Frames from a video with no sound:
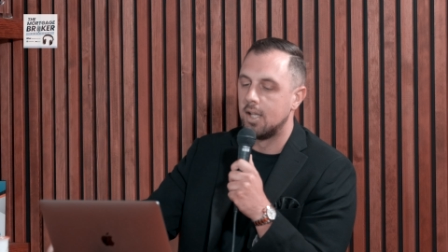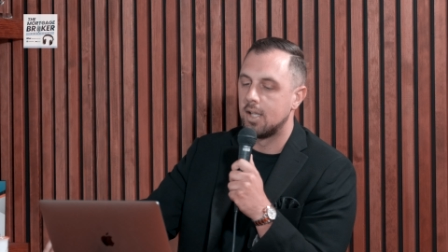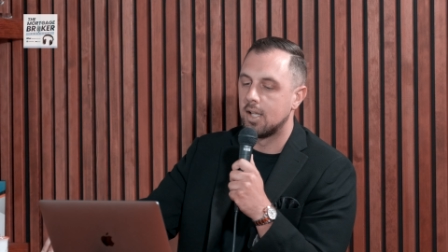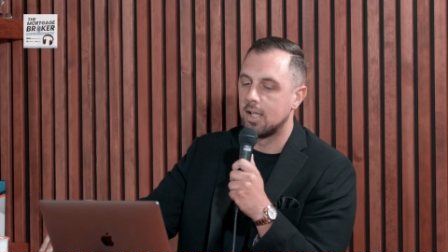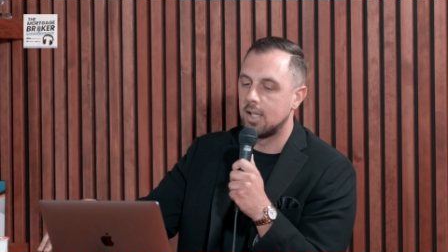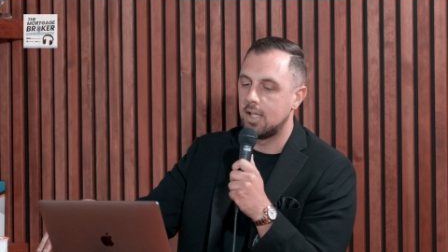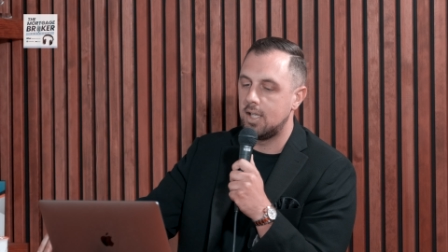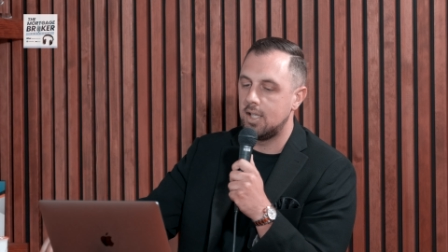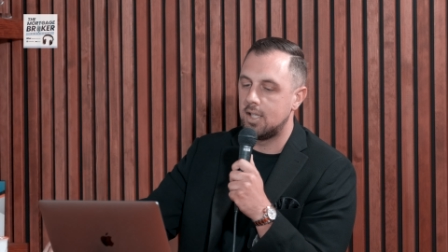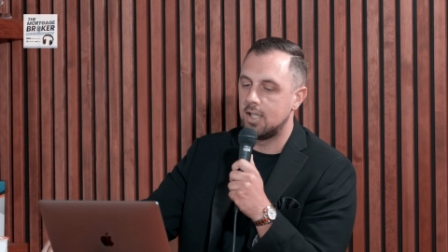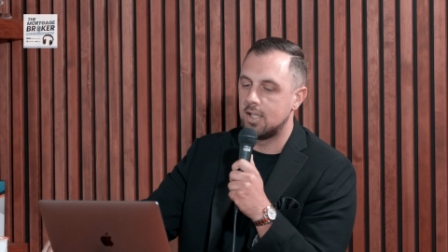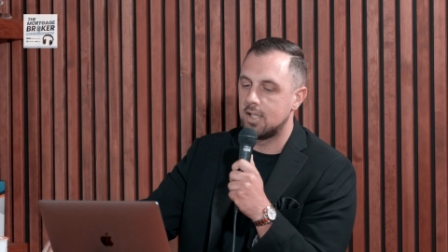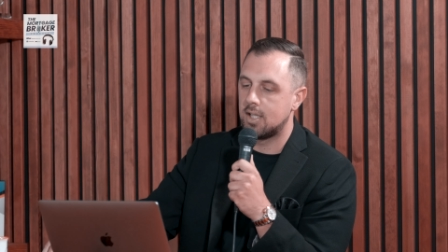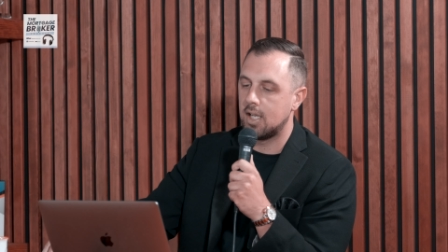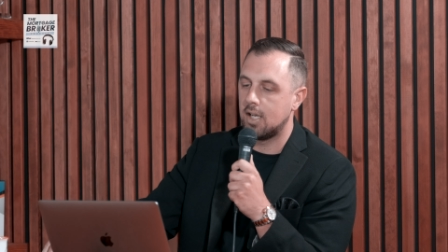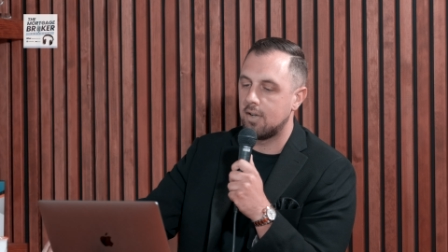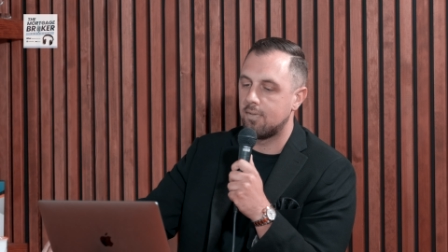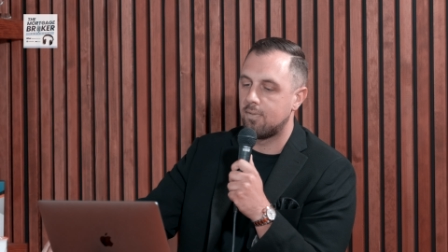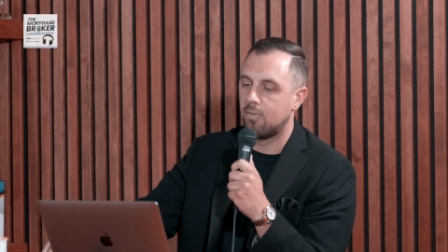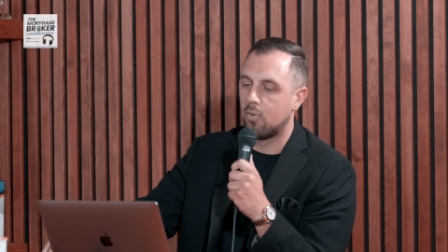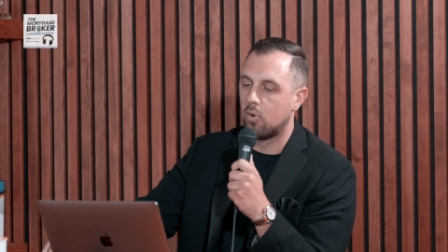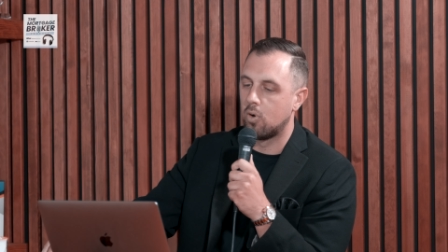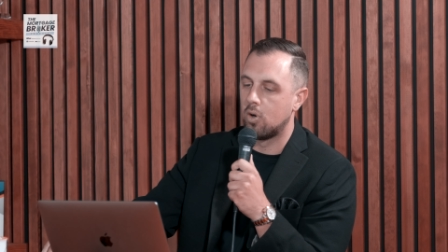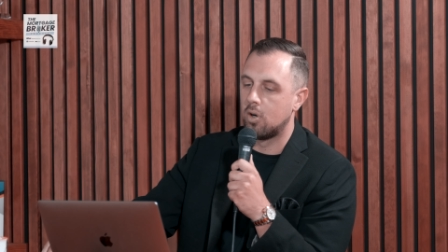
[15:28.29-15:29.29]
The lead
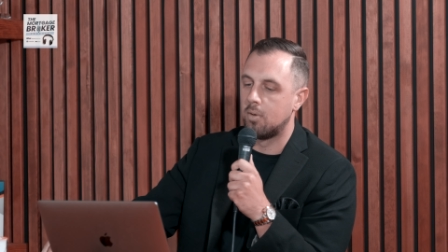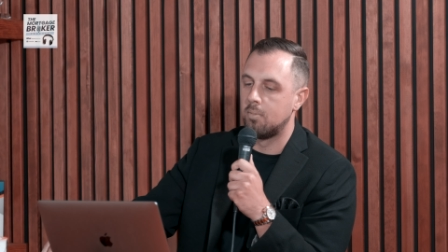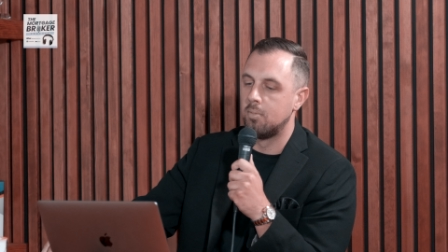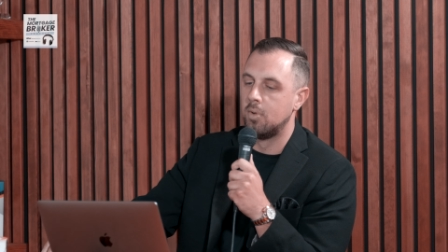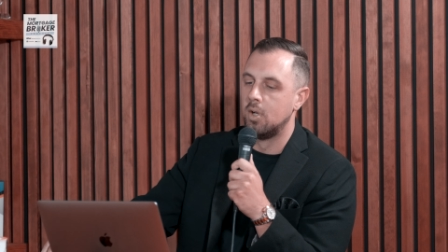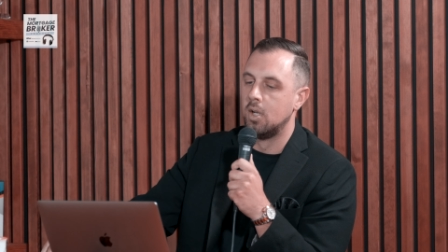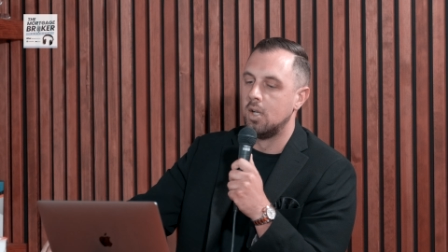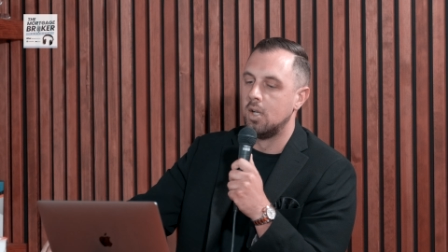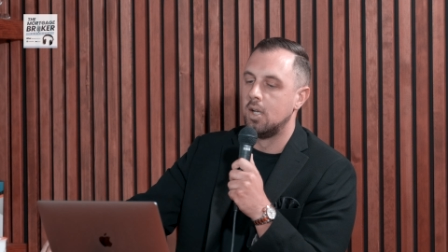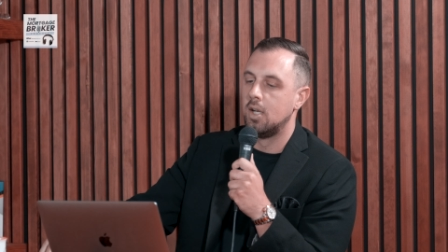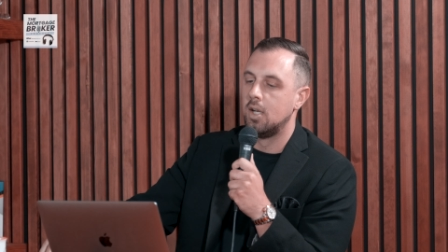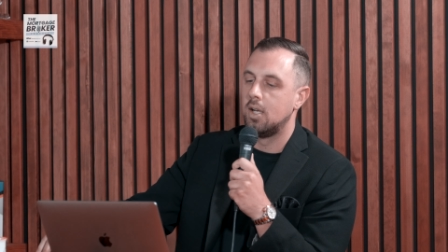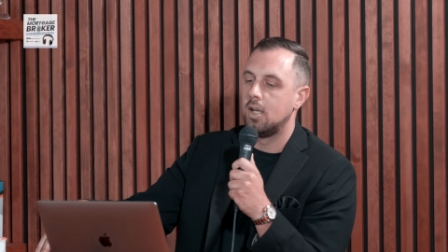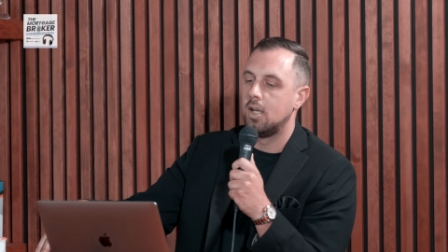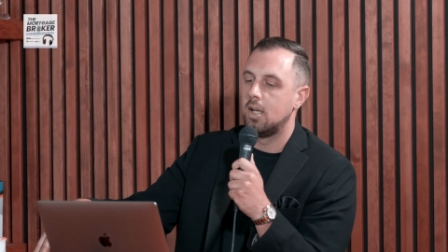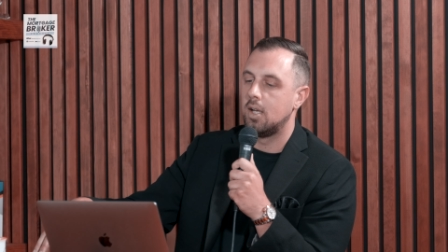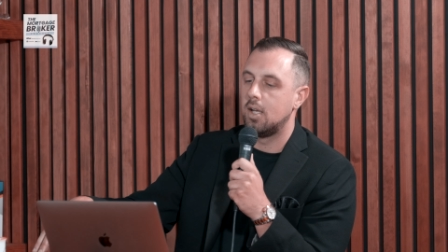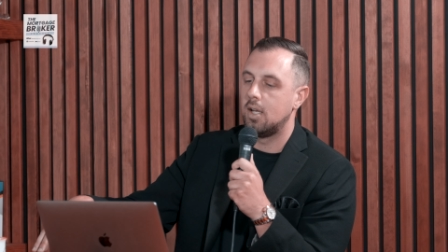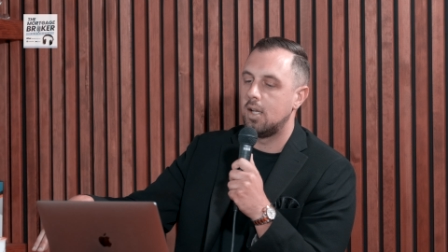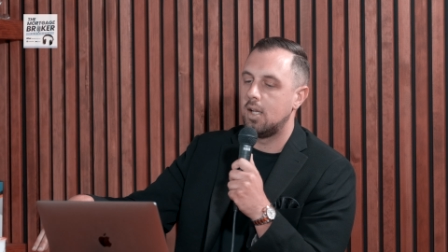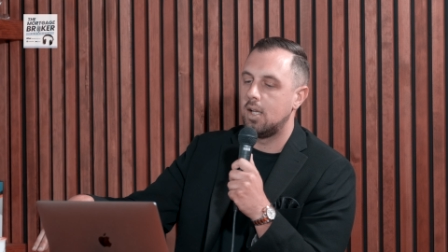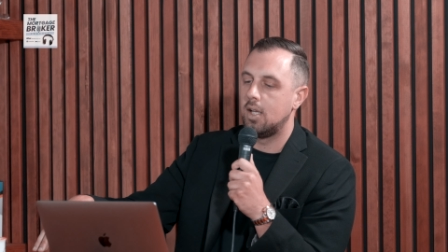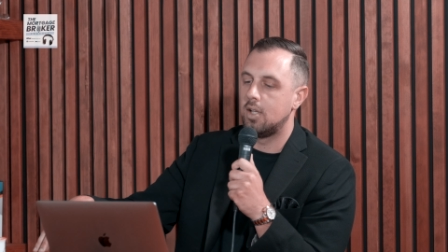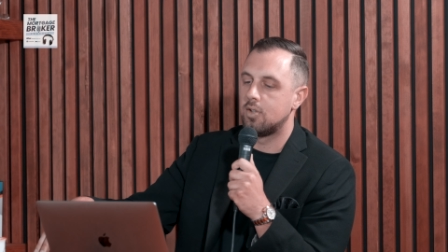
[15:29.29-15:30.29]
intake form
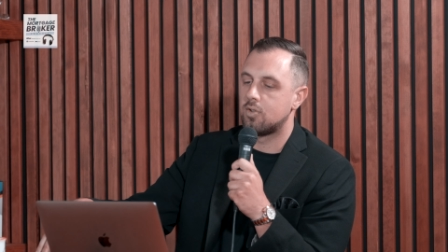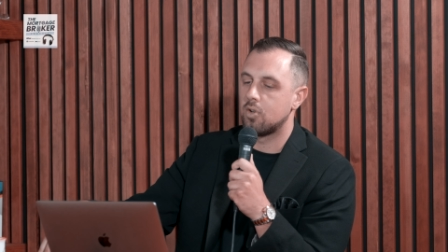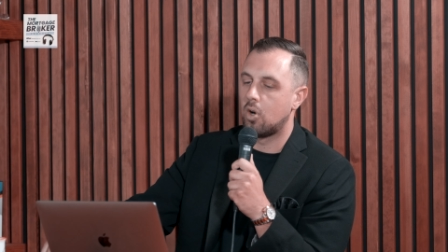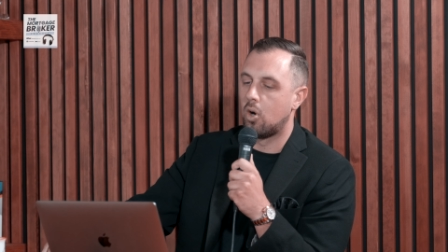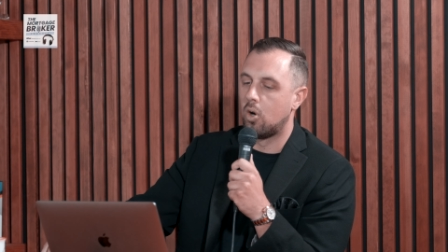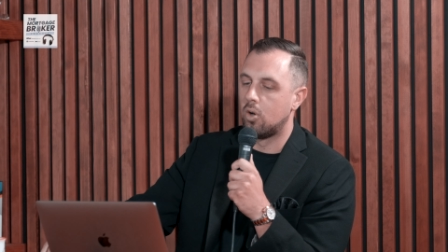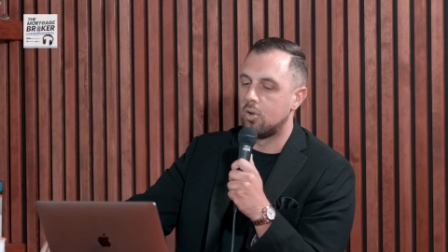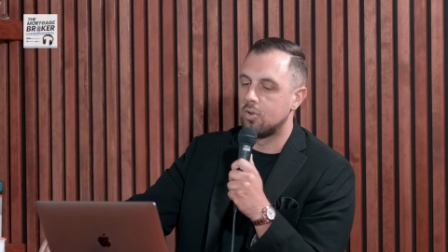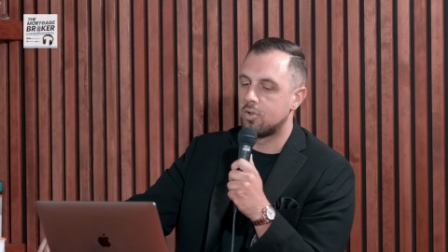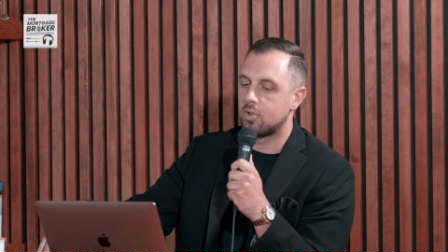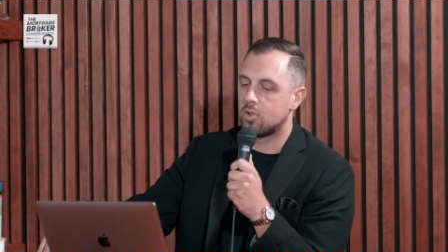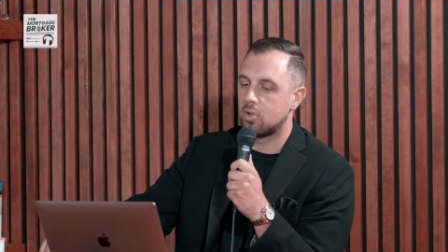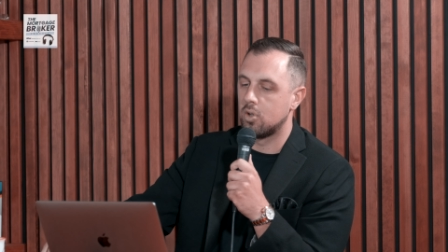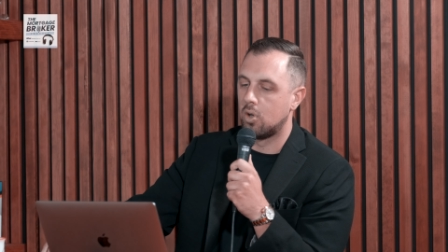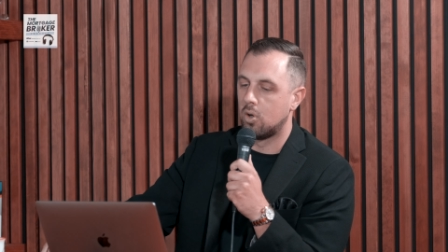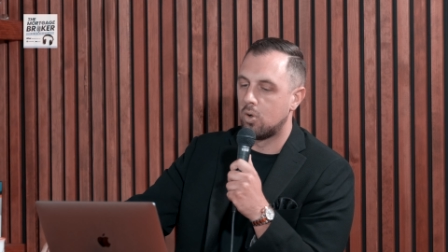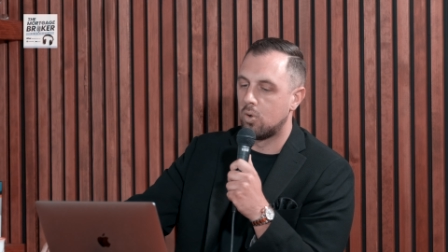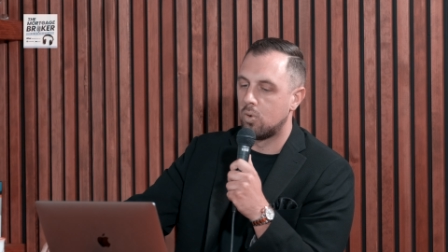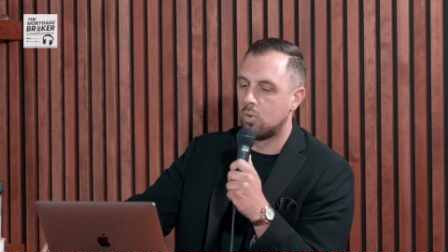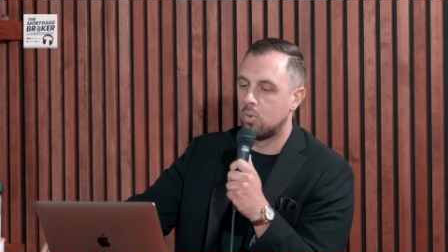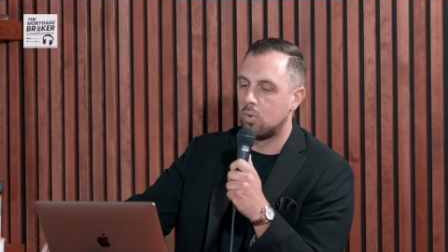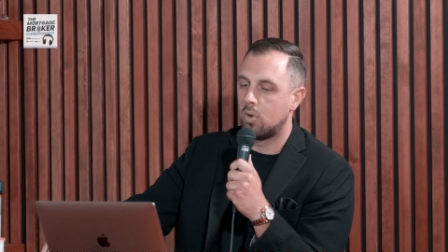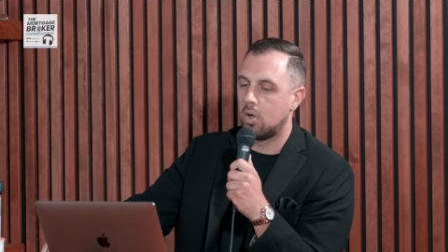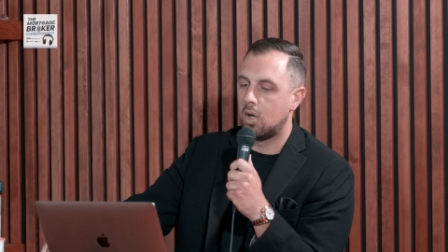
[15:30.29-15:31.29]
is
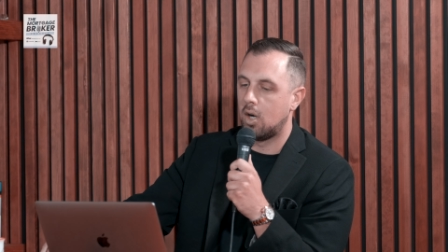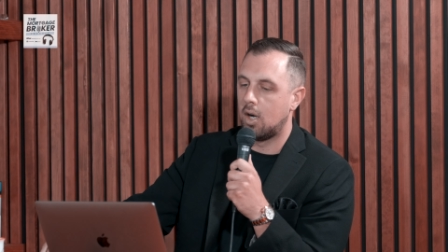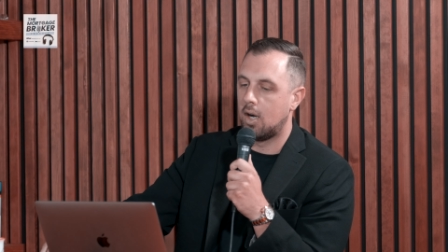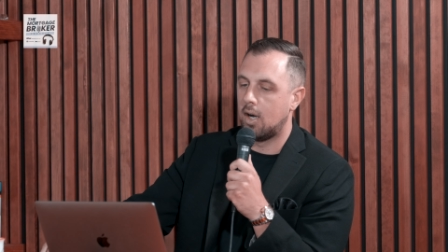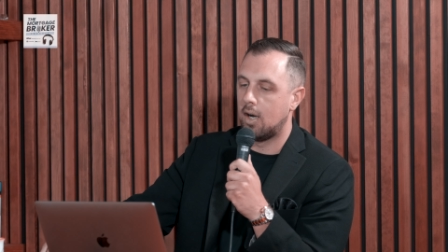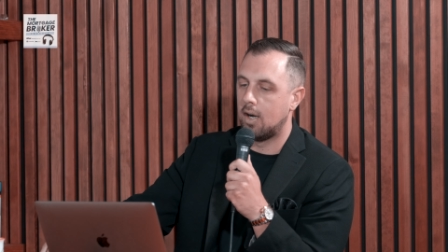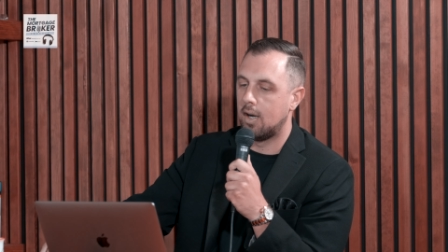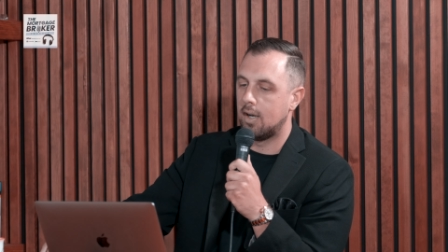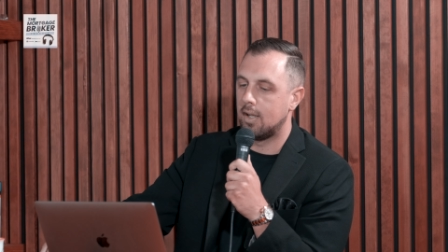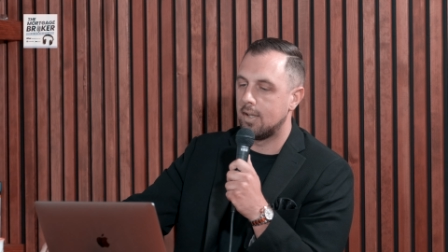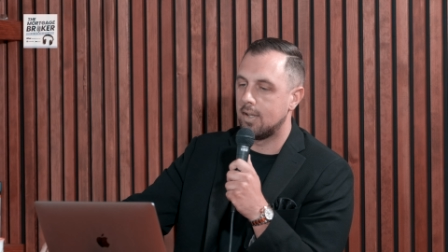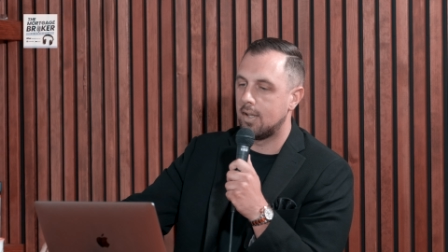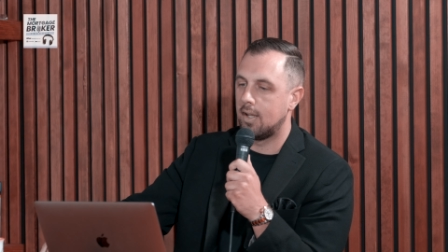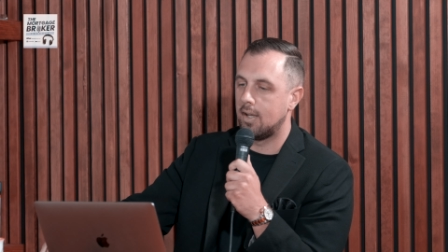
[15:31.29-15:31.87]
also a